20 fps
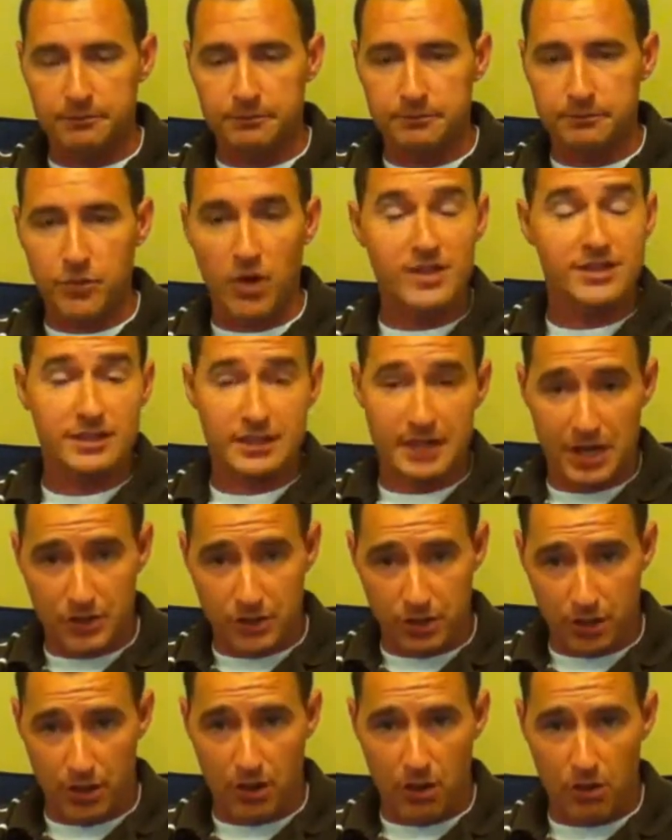
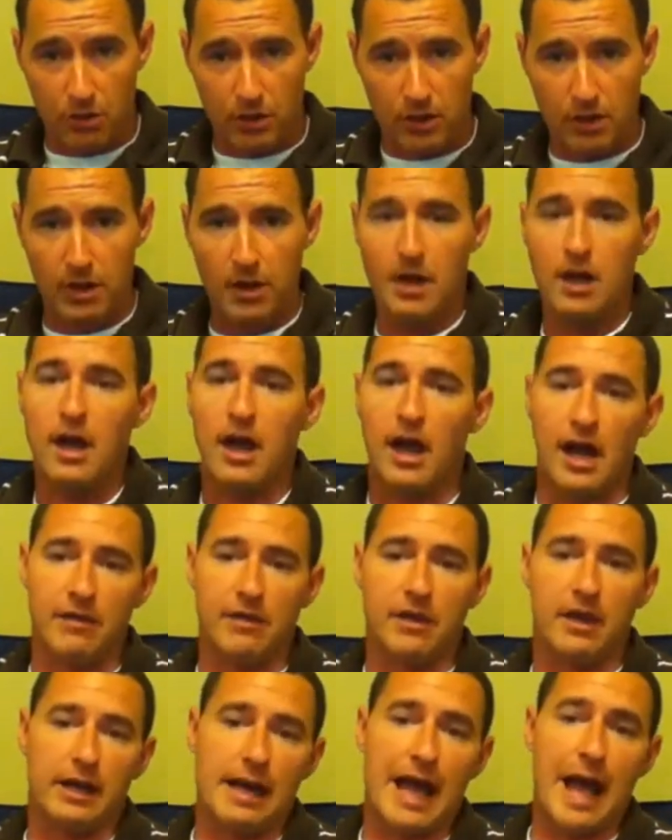presentation code, and
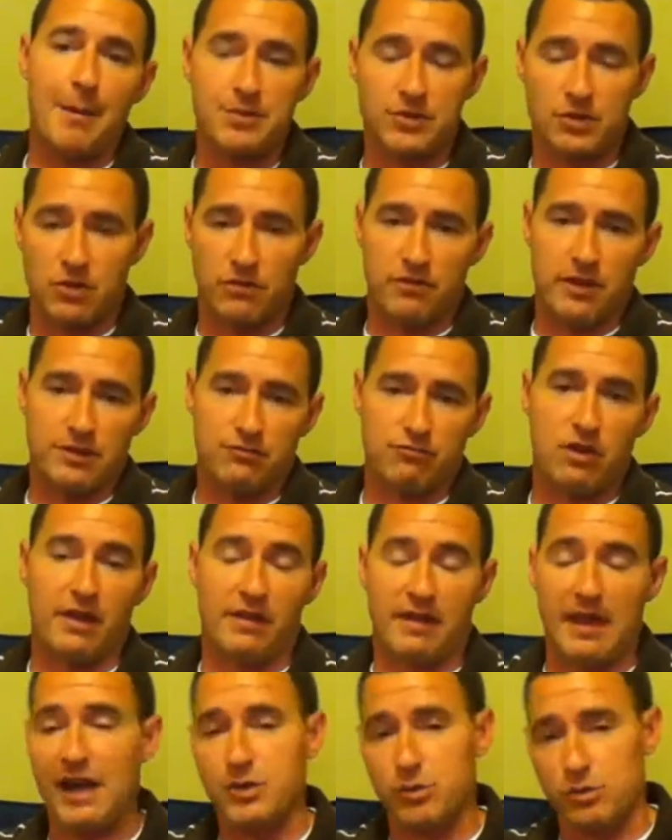then an app server that's running
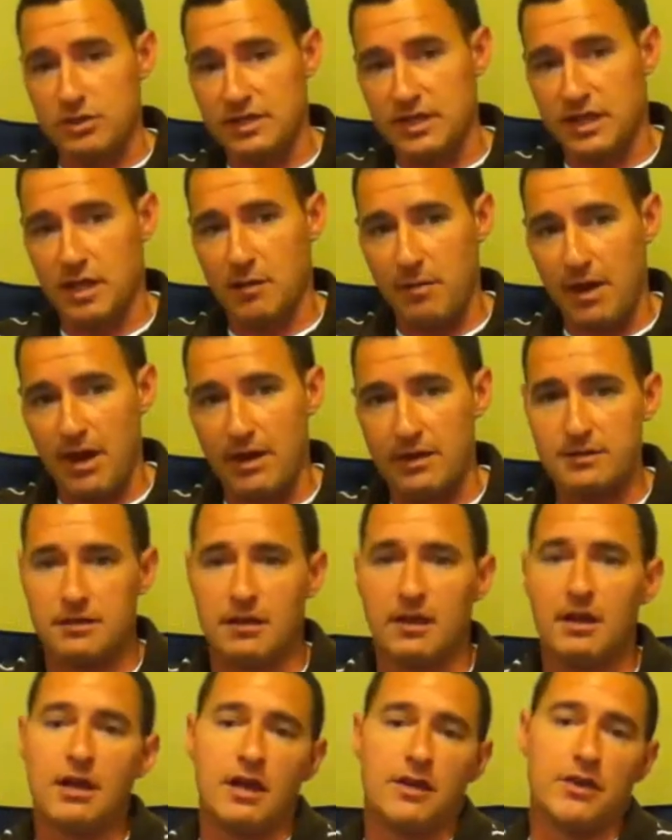the actual CMS.
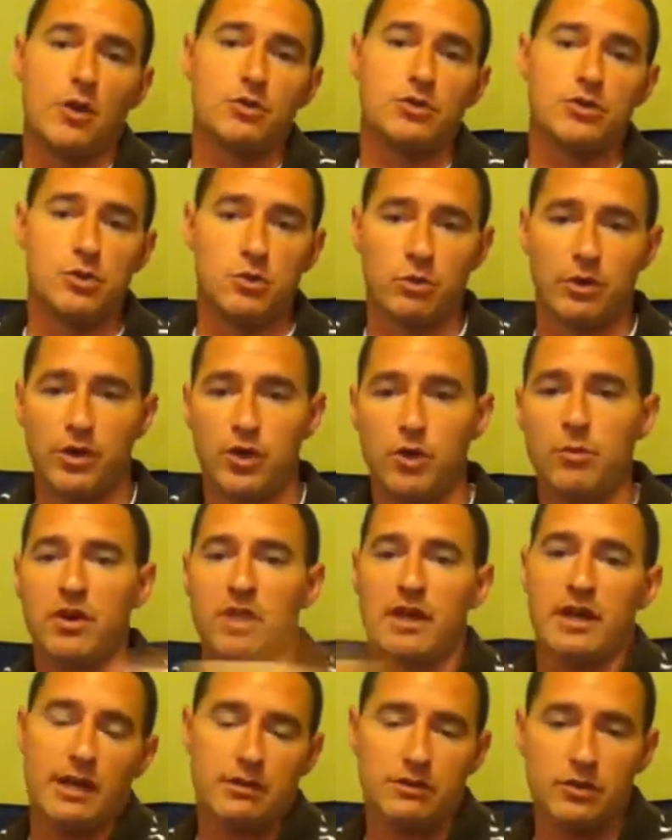And those two would
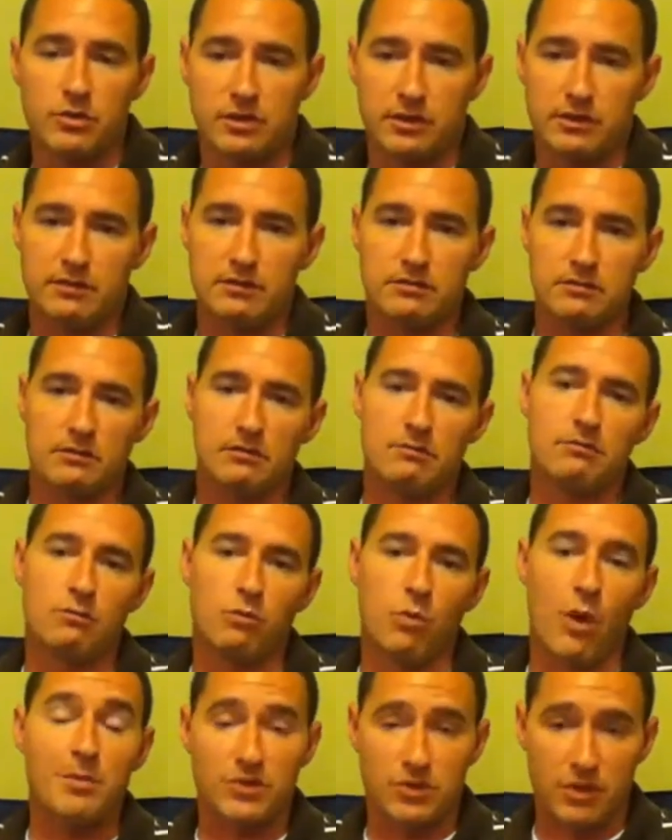communicate using
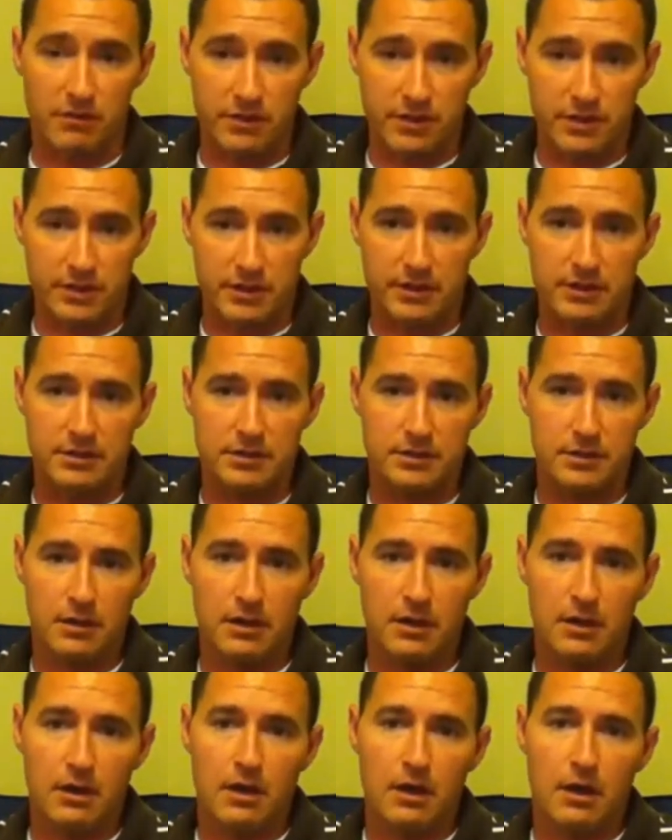web services,
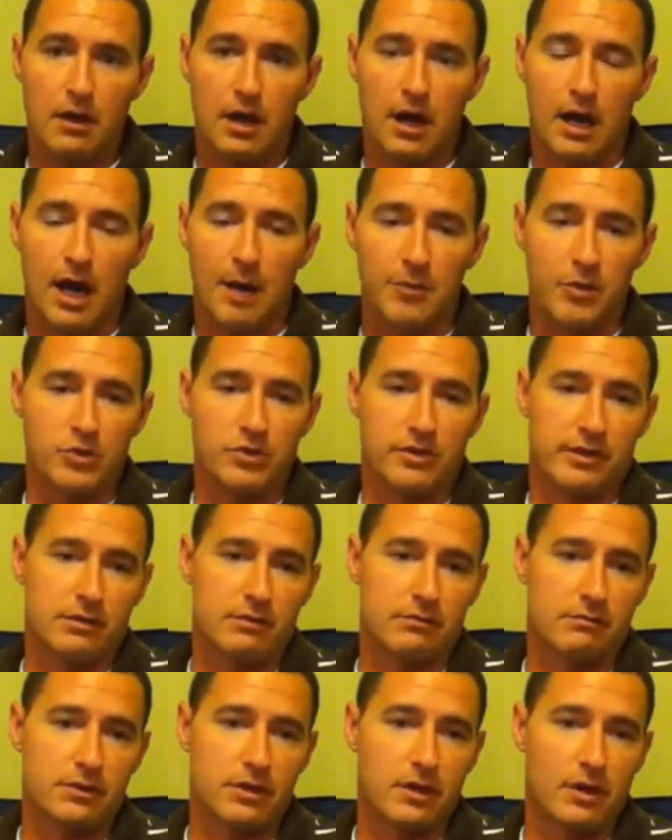
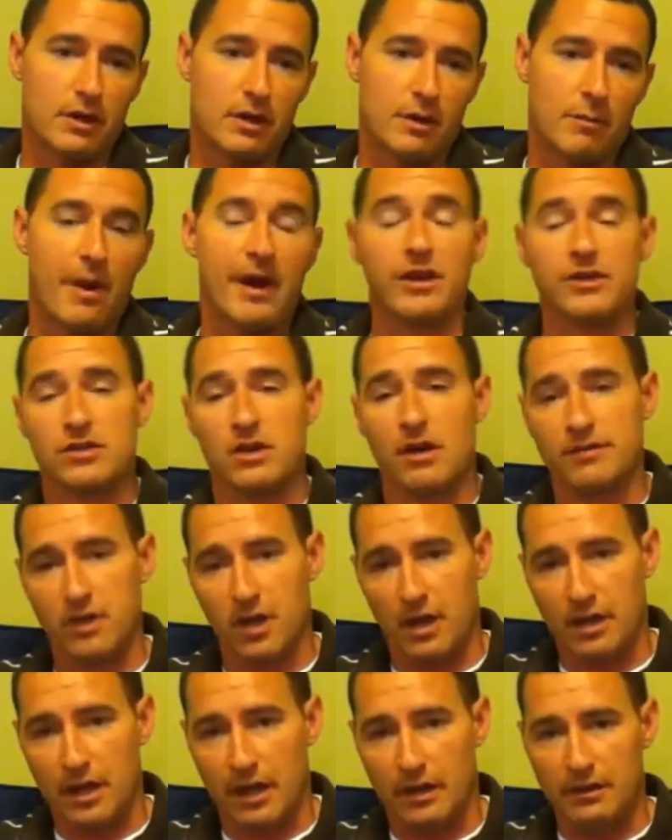using the
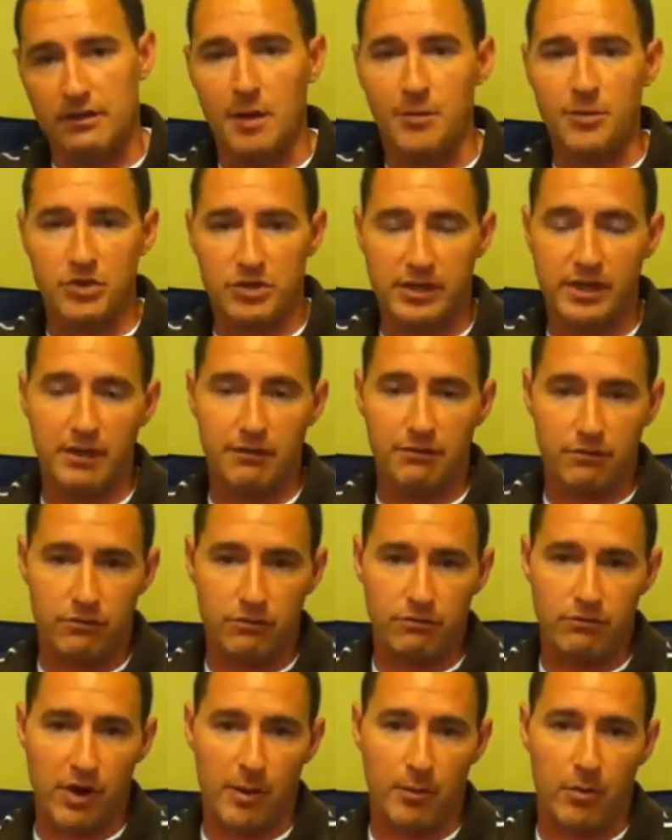Microsoft.NET WCF
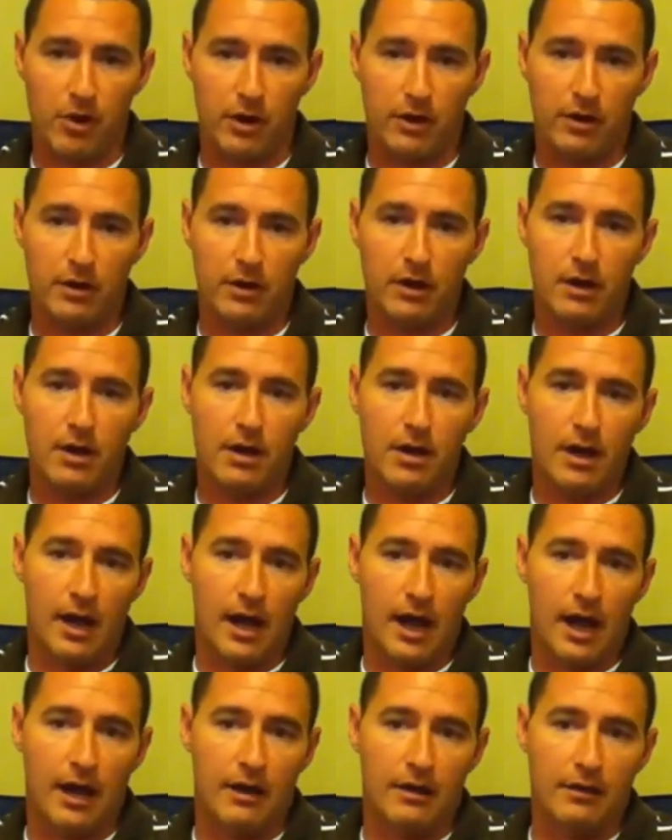framework,
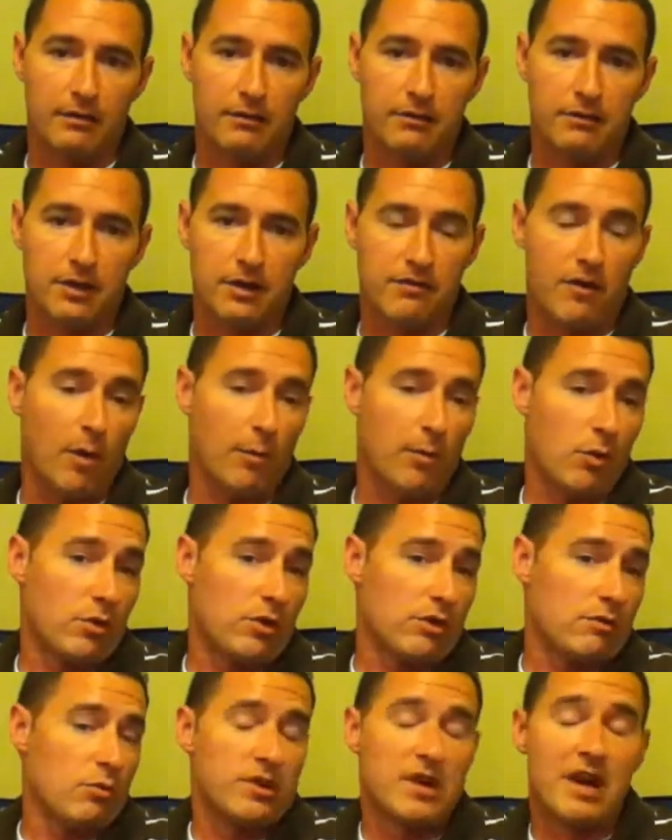and the developer
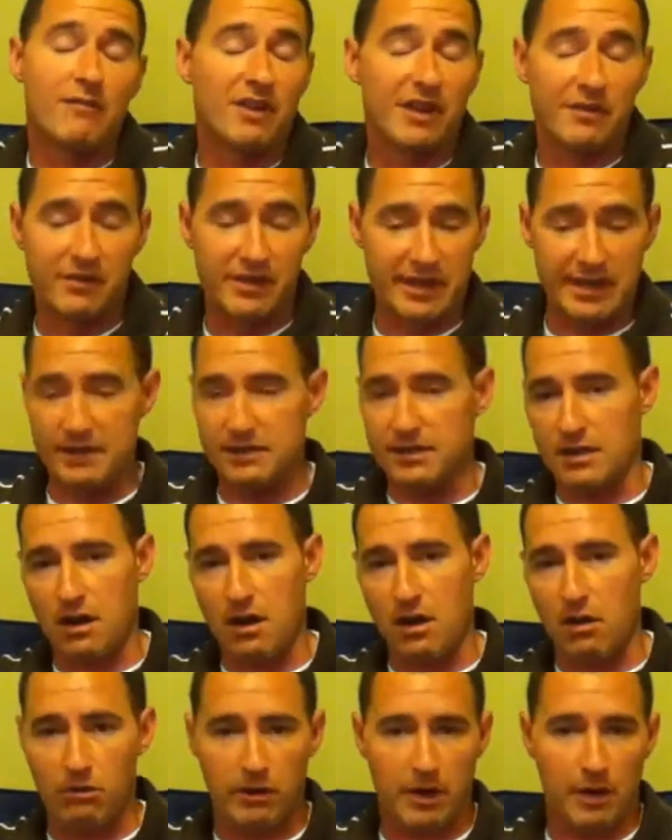would never even need to
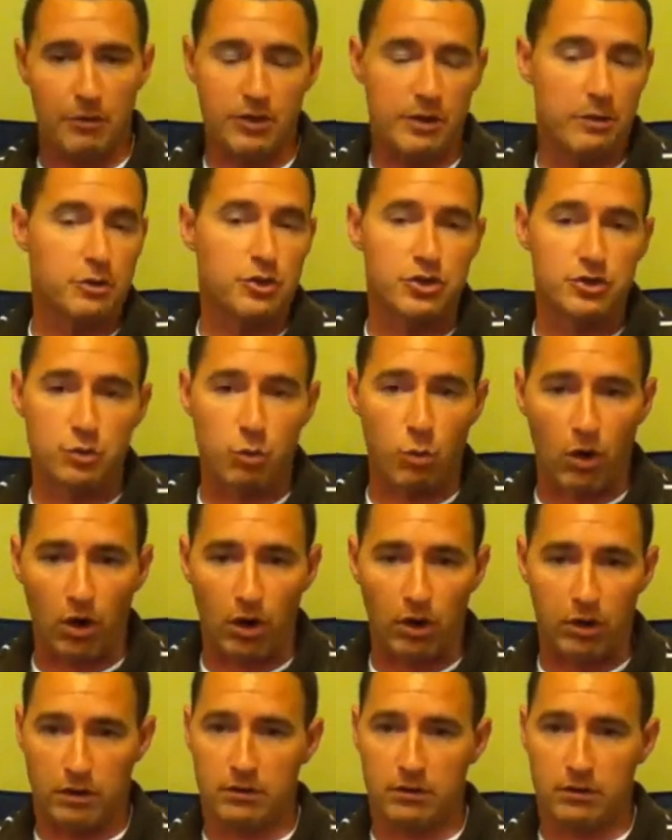know. It would just work.